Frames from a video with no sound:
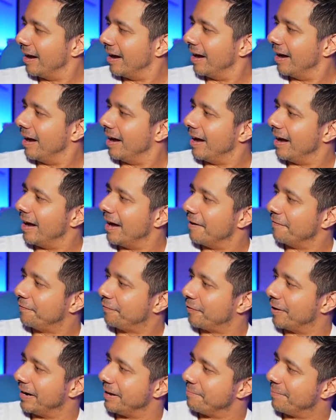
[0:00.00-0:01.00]

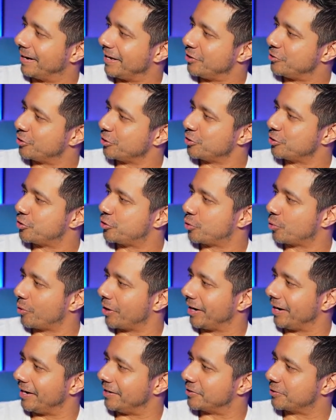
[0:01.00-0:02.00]
For anybody just
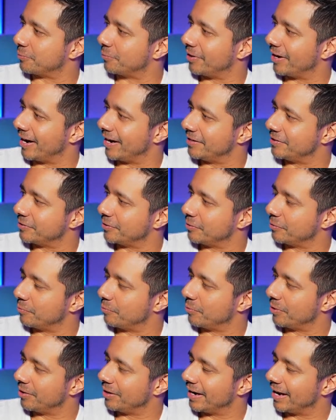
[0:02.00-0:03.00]
joining, so
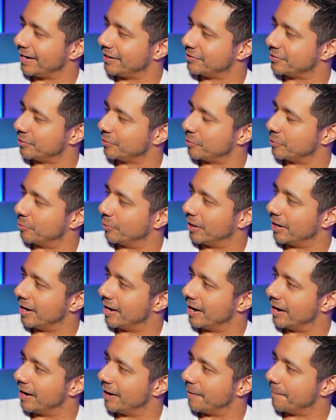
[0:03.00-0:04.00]
what did I do?
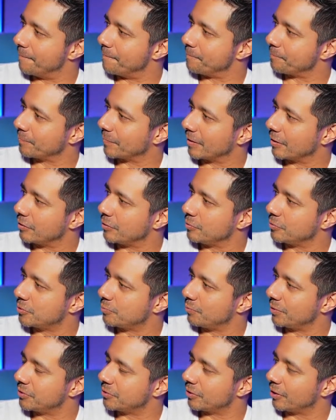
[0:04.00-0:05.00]

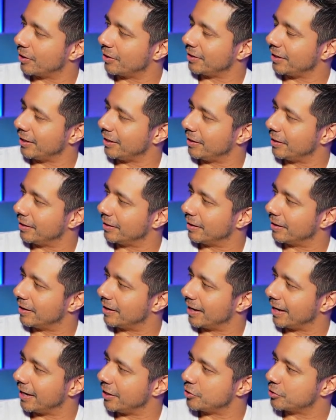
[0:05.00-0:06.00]
We saw the
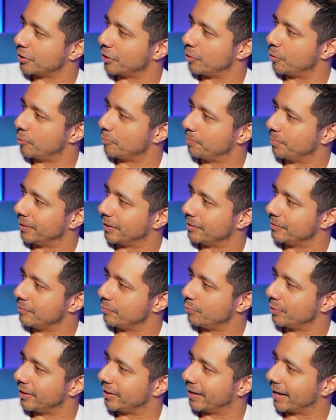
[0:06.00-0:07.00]
Asia Open.
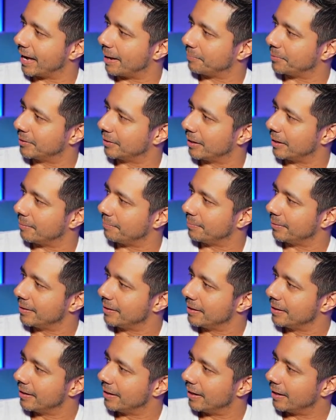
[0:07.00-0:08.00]
We gapped up.
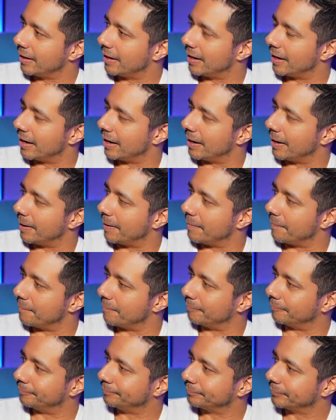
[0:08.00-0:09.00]

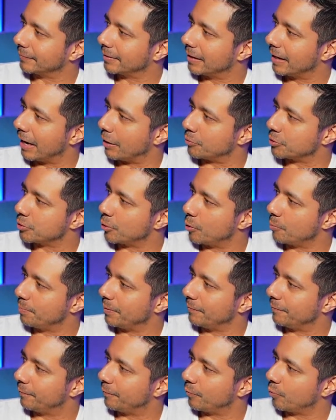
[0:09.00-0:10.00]
Um, I was
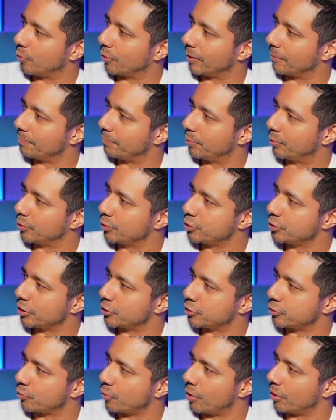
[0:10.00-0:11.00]
hoping for a
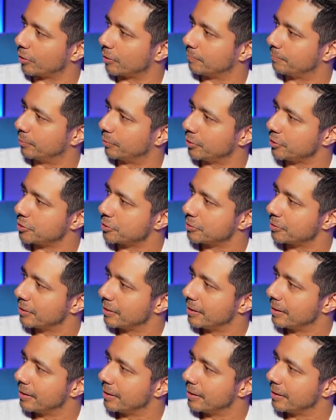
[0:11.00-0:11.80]
stronger push.